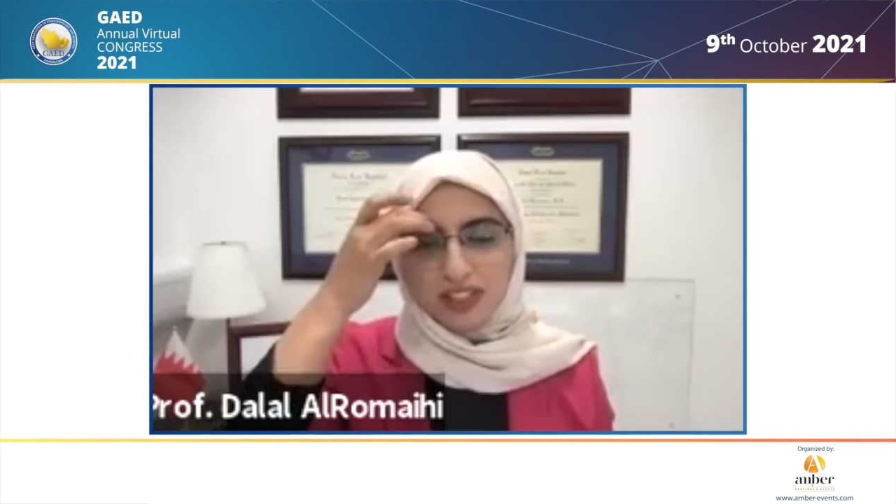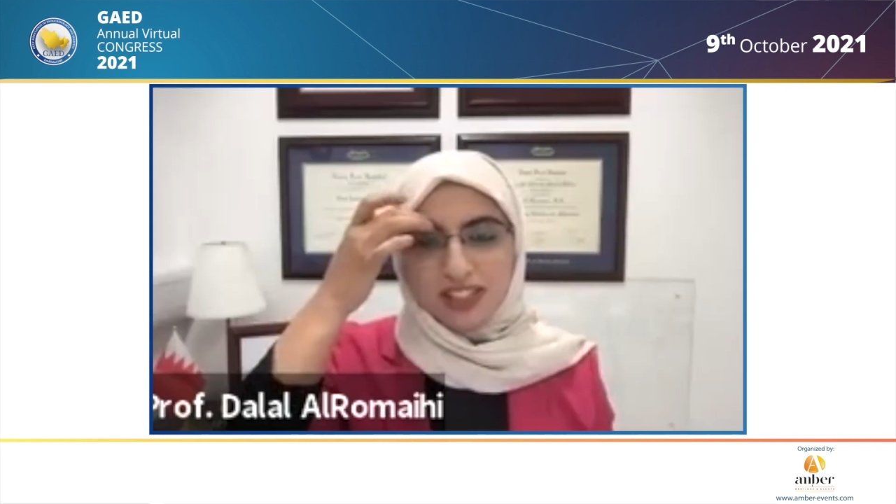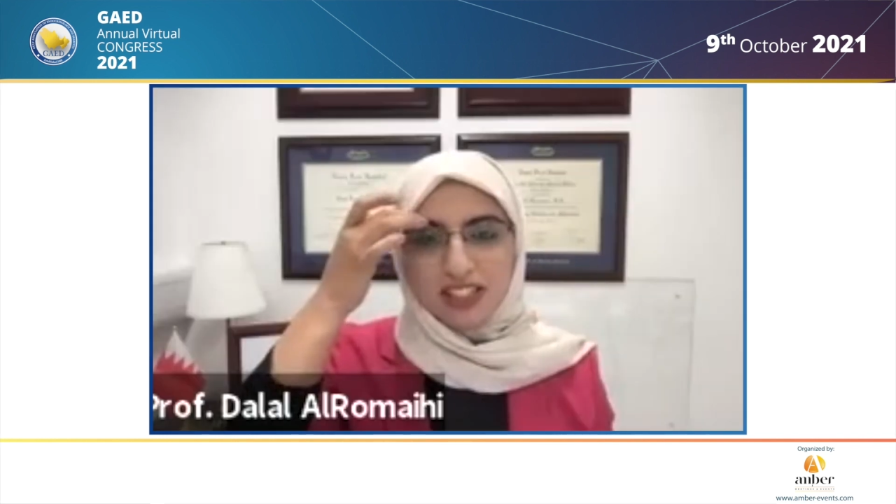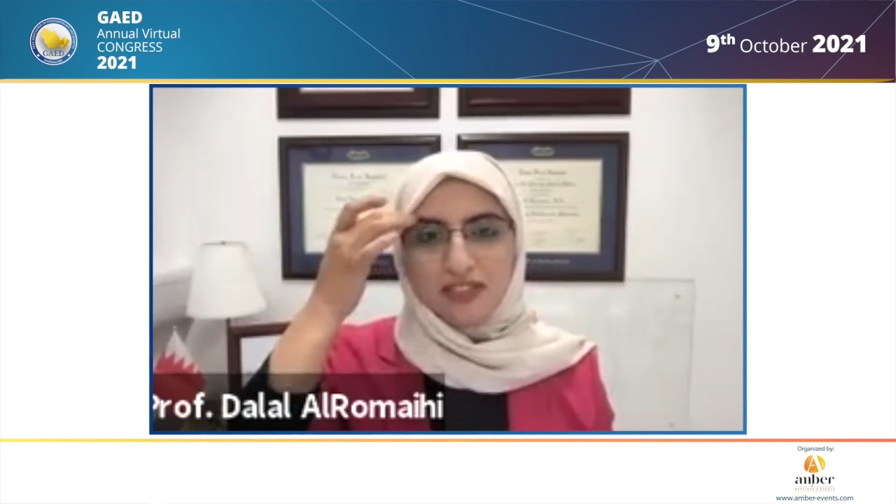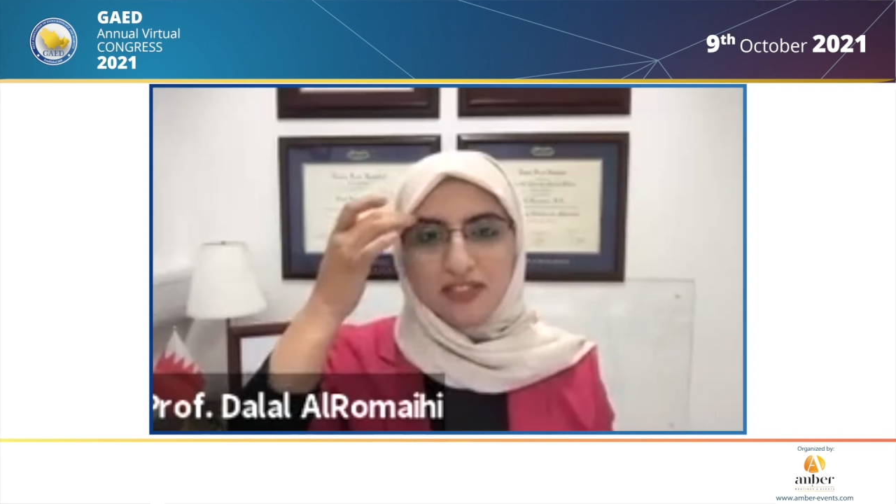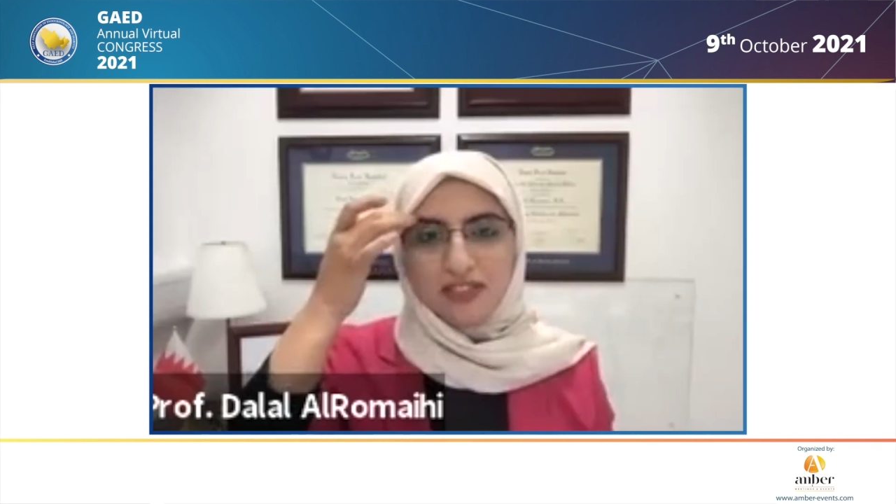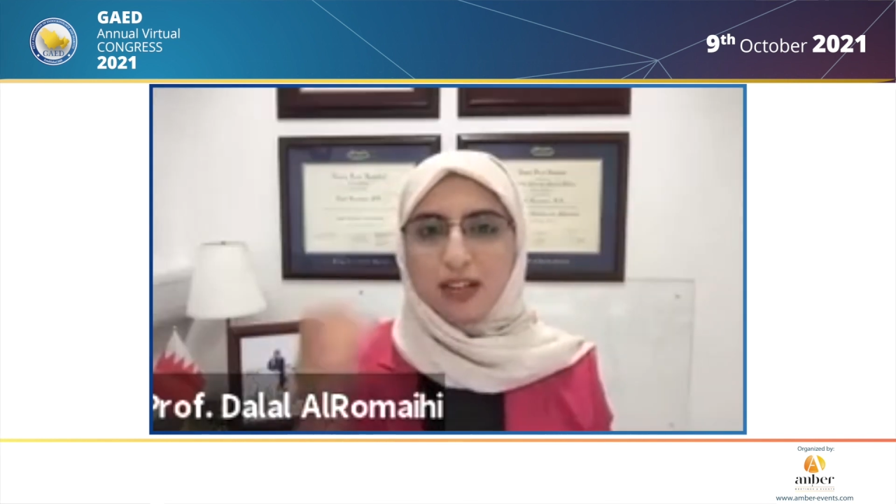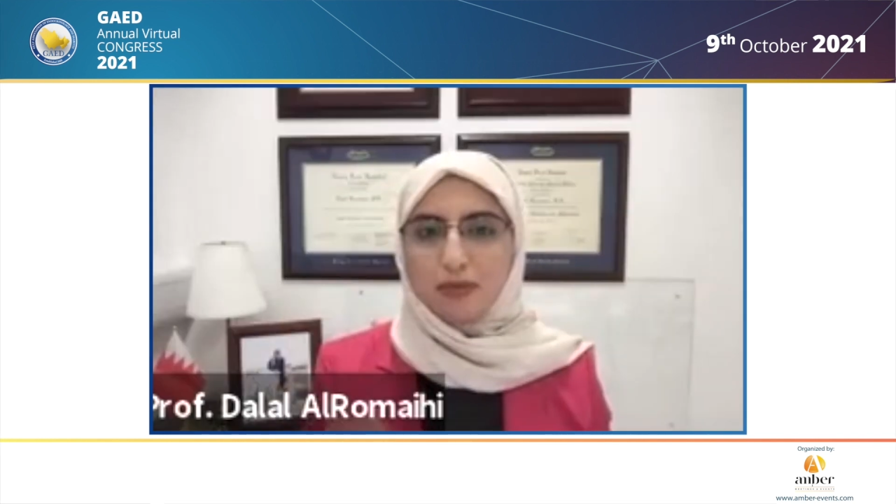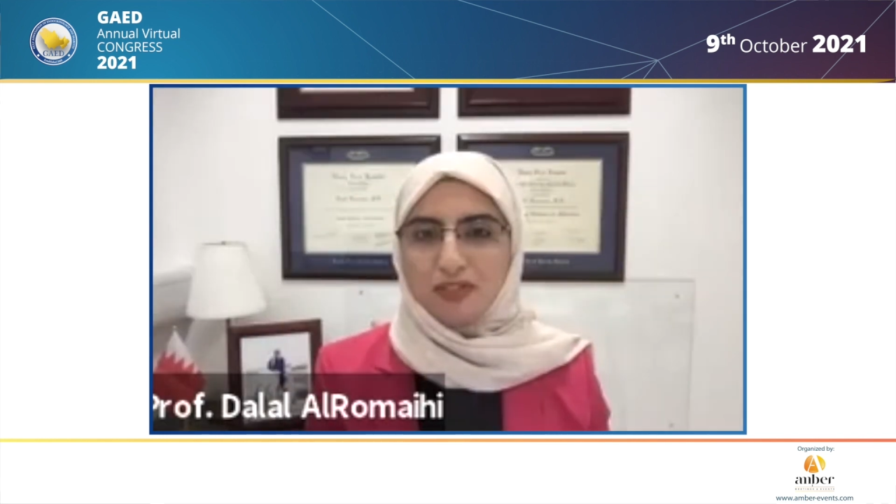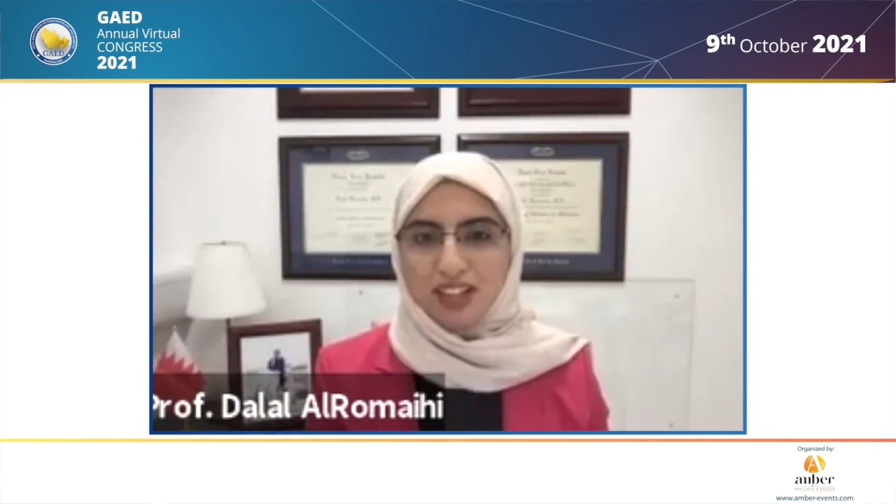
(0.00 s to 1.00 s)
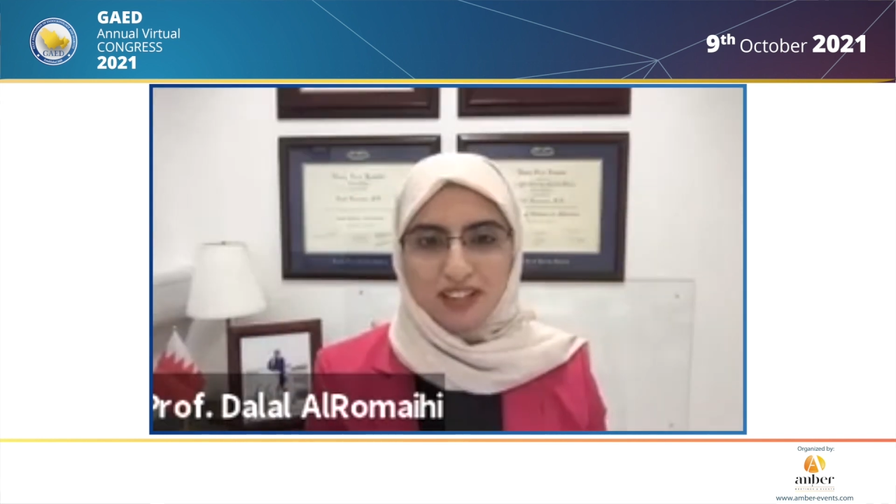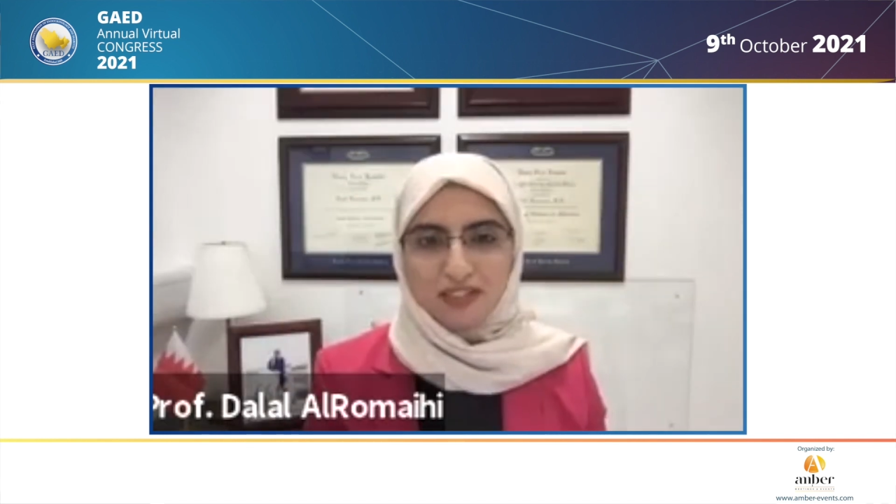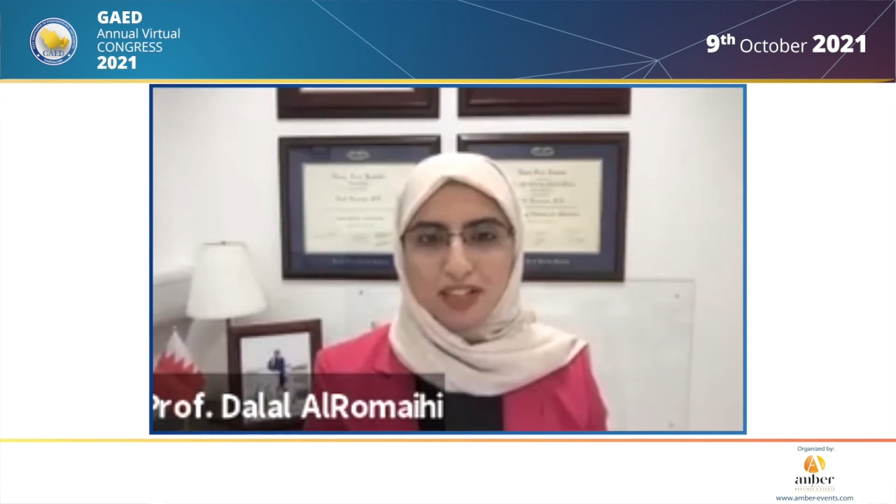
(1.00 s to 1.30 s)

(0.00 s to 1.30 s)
you this evening, and I'm very,